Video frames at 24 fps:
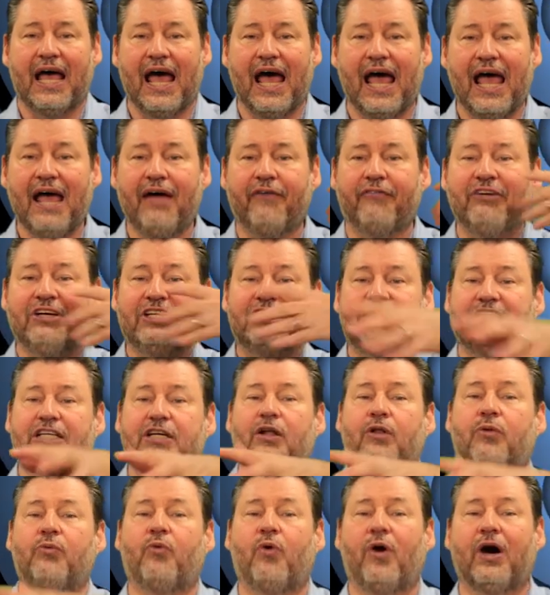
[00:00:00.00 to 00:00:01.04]
Every
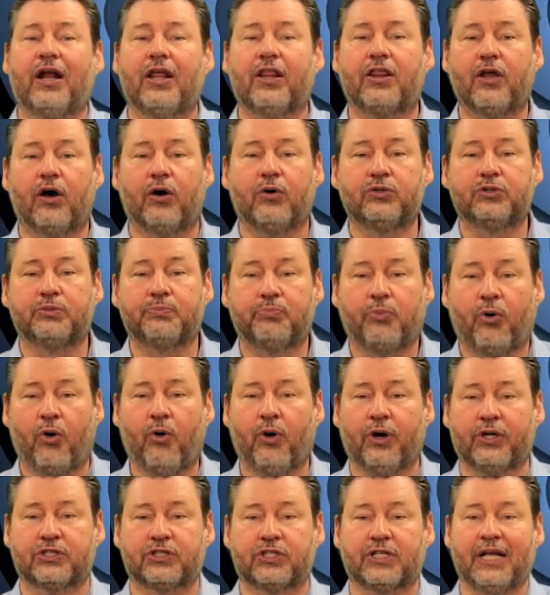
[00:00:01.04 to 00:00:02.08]
single one of those
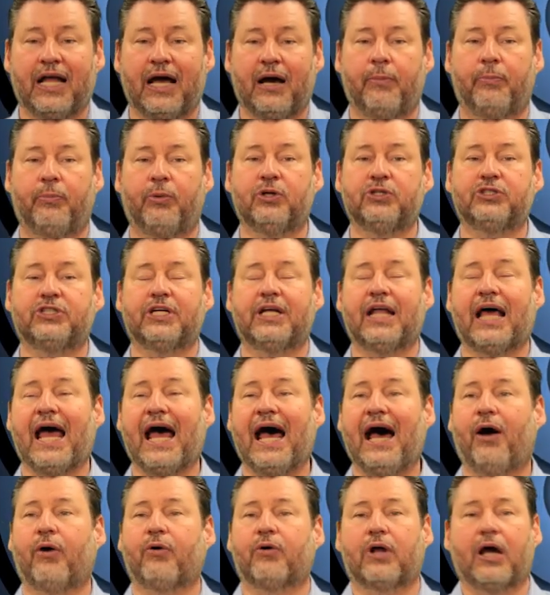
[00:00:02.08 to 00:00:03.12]
ports can now push it
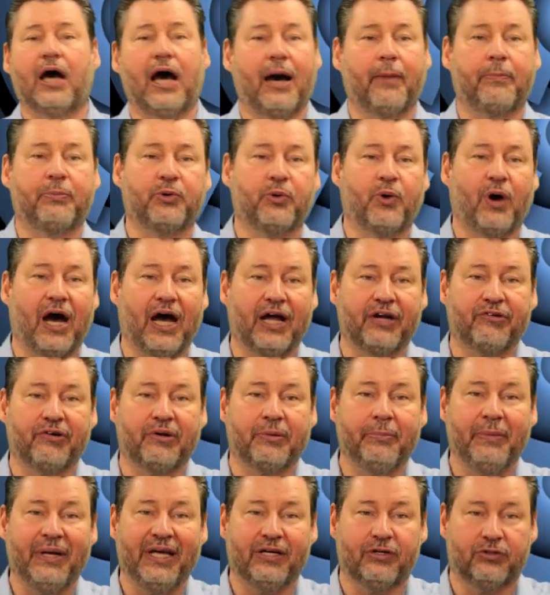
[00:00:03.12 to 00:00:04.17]
out up to 100
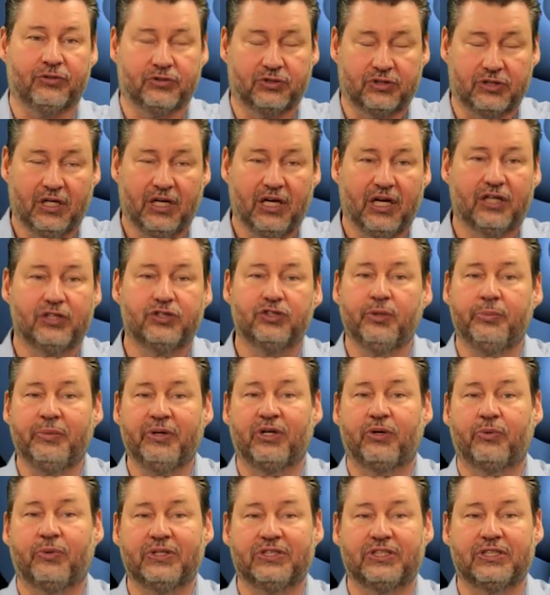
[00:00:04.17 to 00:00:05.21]
meters, assuming
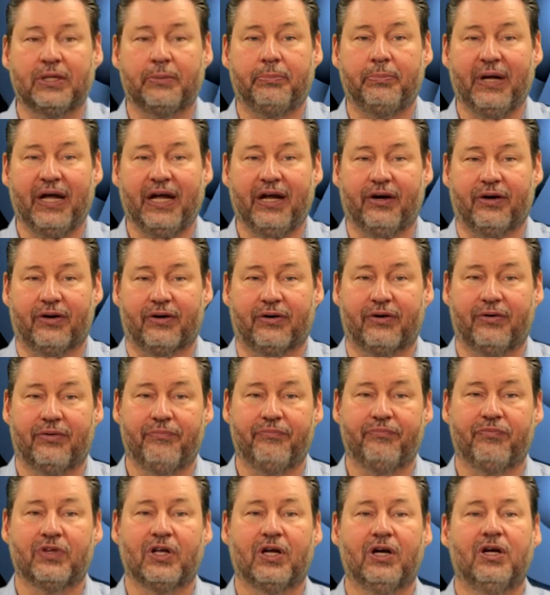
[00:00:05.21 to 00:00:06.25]
twisted pair.
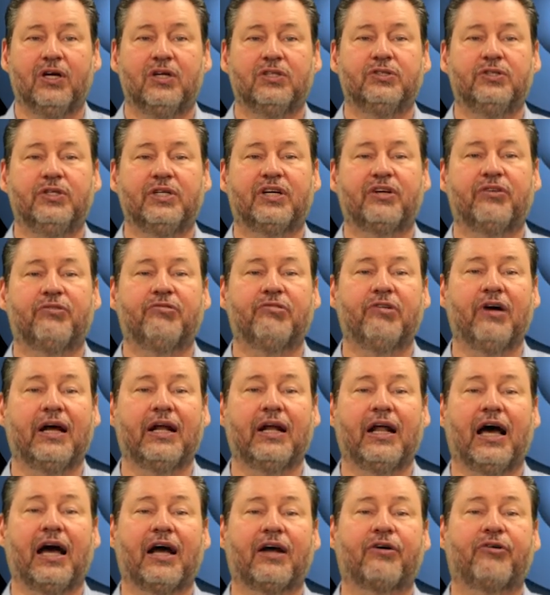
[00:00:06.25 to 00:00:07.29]
So you can
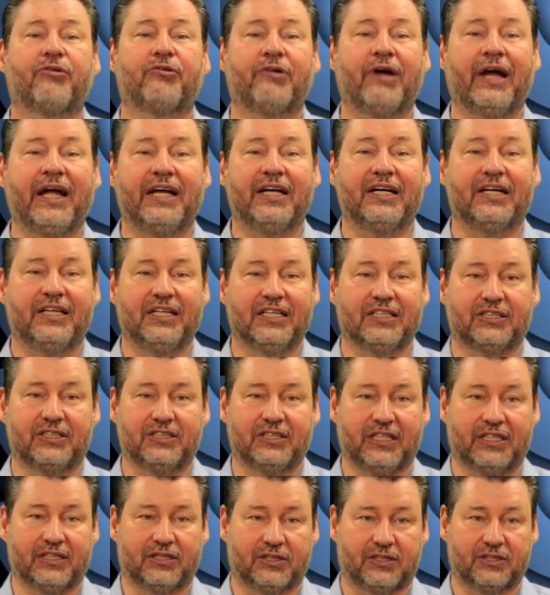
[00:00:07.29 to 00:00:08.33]
run a great
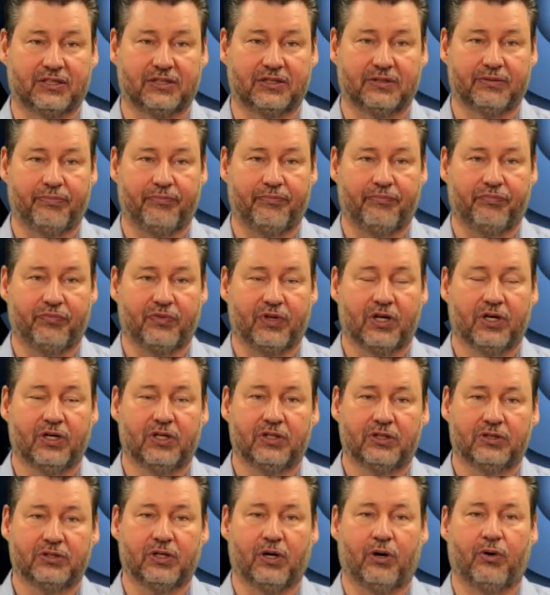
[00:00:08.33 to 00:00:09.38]
distance.
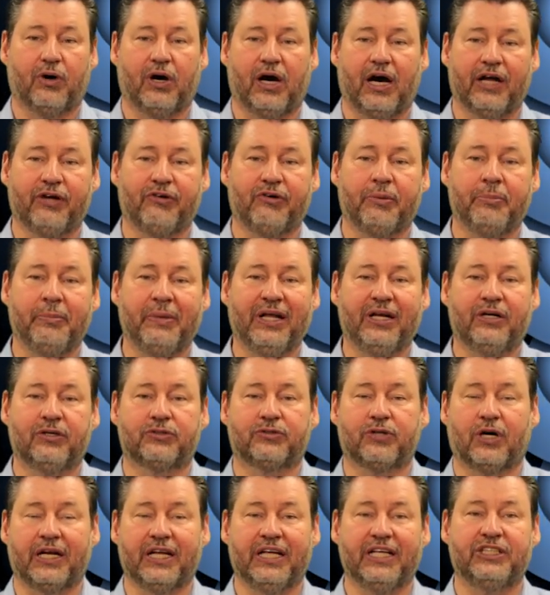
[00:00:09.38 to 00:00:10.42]
So 100
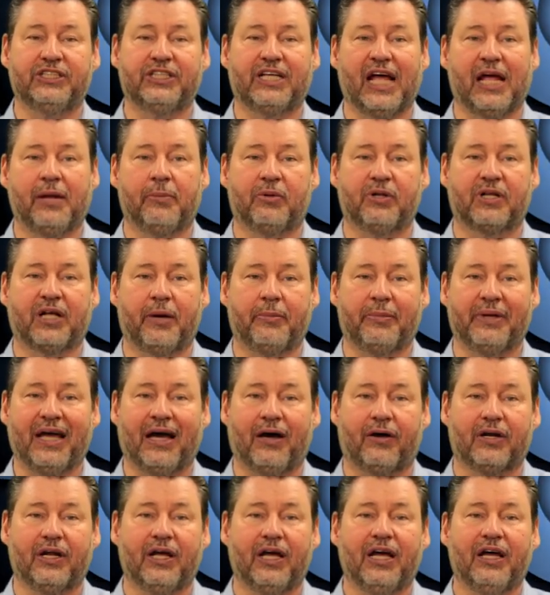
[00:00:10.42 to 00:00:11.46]
meters on each cable coming
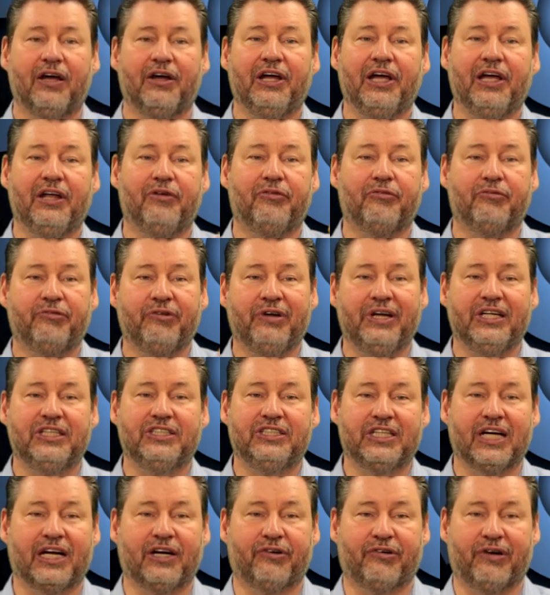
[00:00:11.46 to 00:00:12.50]
out. It
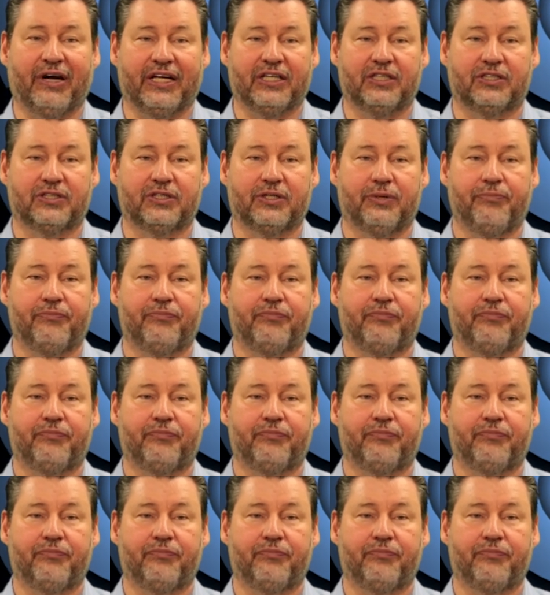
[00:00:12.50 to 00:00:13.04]
regenerates.